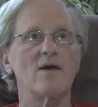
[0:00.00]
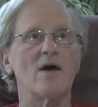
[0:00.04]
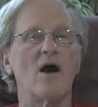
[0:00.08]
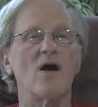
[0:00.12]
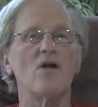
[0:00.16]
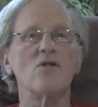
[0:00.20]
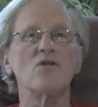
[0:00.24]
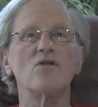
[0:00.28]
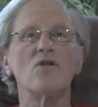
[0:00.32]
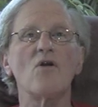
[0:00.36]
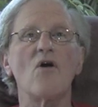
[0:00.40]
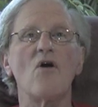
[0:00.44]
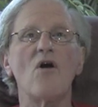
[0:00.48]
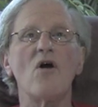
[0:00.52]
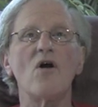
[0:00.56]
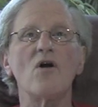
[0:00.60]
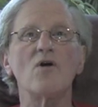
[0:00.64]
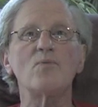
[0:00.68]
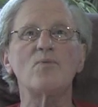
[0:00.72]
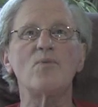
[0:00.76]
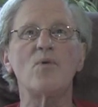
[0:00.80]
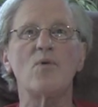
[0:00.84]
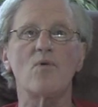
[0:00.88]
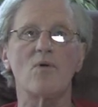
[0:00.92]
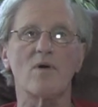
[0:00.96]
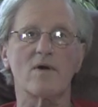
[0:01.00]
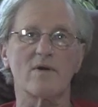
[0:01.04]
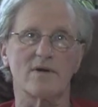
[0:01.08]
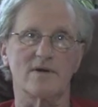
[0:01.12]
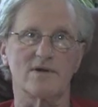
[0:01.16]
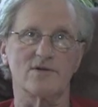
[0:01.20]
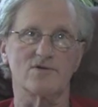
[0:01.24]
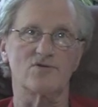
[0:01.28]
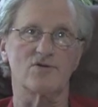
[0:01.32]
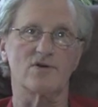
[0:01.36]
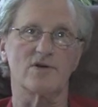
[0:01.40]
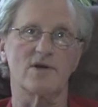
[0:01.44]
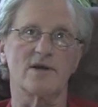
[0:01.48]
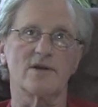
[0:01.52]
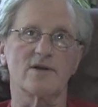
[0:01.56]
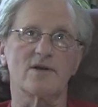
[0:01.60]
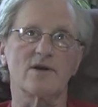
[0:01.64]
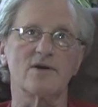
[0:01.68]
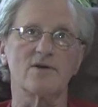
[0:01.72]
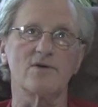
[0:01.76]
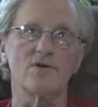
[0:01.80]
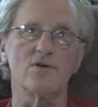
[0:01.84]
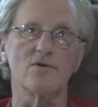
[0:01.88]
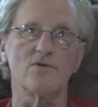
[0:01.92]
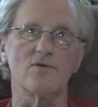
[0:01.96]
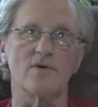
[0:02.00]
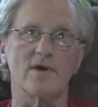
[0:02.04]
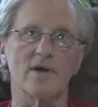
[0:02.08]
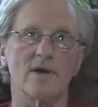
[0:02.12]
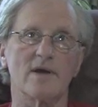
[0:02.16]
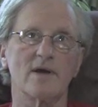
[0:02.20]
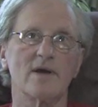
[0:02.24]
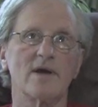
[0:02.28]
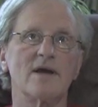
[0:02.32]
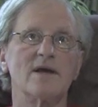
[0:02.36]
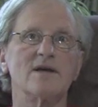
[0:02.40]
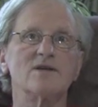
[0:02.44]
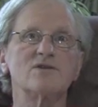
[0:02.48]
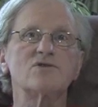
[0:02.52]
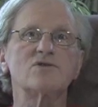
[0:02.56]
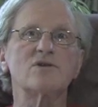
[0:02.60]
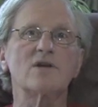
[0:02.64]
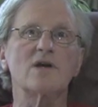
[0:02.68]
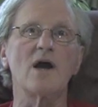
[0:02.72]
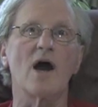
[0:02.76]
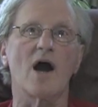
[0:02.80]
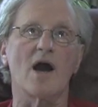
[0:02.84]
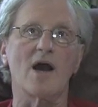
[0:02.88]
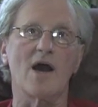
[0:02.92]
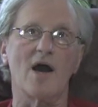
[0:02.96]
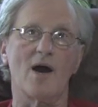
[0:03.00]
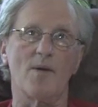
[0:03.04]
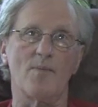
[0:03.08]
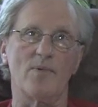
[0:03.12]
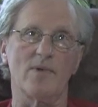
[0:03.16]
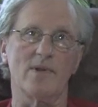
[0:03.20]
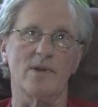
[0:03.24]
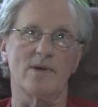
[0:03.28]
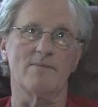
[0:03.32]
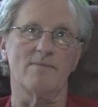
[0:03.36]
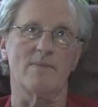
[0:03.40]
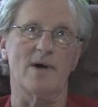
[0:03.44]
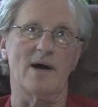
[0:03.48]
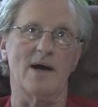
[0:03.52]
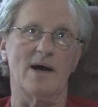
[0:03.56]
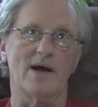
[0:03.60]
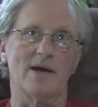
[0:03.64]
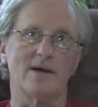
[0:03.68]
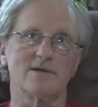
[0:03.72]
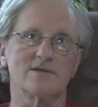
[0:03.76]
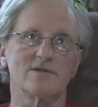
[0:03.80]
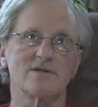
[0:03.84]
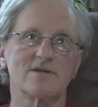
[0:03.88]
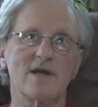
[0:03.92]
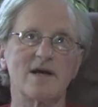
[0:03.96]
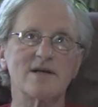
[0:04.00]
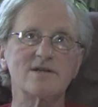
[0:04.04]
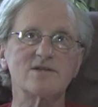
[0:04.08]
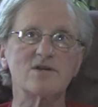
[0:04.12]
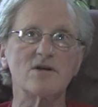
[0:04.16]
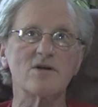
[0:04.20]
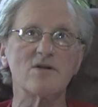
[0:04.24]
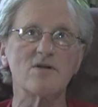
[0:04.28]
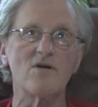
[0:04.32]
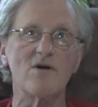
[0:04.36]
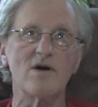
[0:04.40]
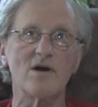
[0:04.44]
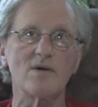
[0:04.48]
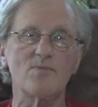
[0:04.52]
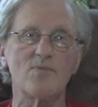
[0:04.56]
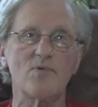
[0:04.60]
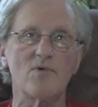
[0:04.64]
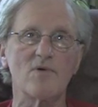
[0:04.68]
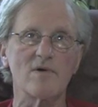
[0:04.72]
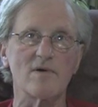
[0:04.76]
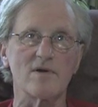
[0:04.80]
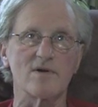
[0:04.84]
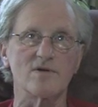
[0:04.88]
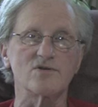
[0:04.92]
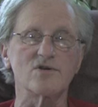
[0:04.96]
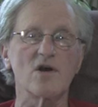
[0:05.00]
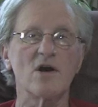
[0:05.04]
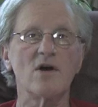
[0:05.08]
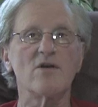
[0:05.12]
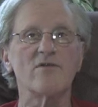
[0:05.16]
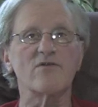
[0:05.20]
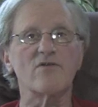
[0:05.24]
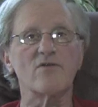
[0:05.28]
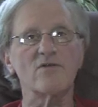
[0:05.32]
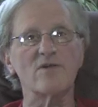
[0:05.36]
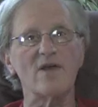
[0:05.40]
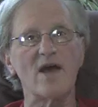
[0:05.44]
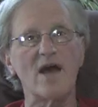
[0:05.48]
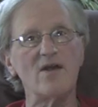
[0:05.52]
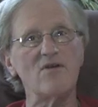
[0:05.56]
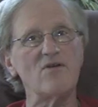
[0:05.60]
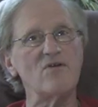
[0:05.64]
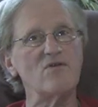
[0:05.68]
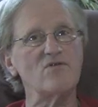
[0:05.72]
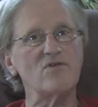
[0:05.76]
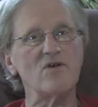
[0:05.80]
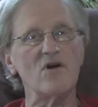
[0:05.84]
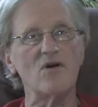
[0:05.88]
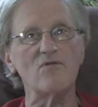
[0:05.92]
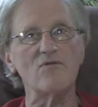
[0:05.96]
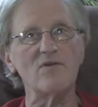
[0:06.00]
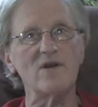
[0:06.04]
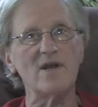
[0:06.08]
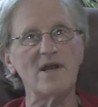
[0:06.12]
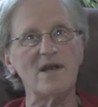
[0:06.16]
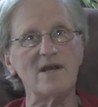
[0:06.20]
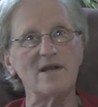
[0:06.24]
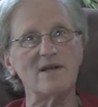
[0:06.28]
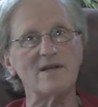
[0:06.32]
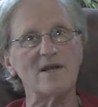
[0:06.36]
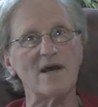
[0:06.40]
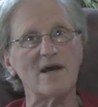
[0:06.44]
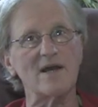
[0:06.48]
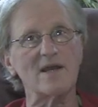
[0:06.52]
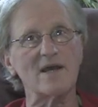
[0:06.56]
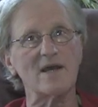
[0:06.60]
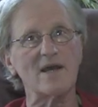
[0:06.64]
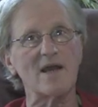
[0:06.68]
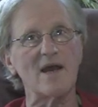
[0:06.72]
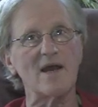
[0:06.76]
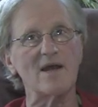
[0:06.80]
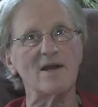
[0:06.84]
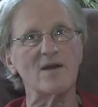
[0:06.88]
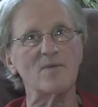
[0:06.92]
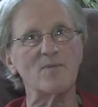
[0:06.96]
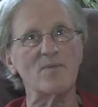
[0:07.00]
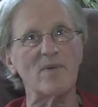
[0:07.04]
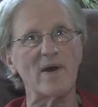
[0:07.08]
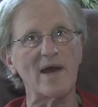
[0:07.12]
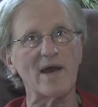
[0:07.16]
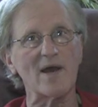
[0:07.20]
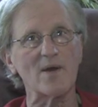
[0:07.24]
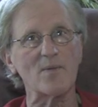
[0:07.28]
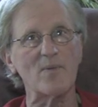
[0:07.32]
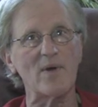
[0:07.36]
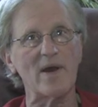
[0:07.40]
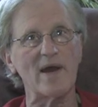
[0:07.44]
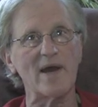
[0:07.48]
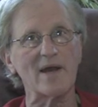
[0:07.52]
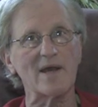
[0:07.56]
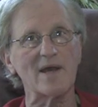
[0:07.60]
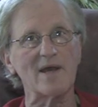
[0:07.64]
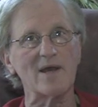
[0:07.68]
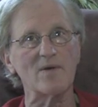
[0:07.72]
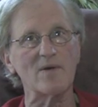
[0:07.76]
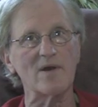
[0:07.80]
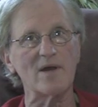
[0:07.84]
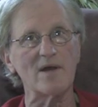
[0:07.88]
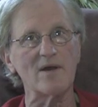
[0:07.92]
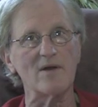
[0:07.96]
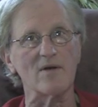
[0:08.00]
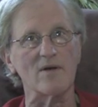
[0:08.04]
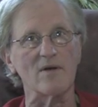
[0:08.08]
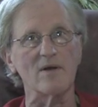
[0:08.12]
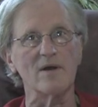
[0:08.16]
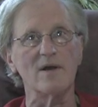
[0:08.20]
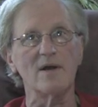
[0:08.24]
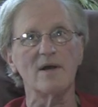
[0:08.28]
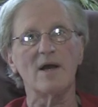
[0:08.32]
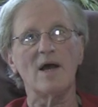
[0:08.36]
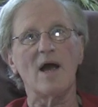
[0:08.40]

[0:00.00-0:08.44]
A long portage in canoeing is a couple of miles. That's a long portage. For that, you don't need dedicated backpacking gear.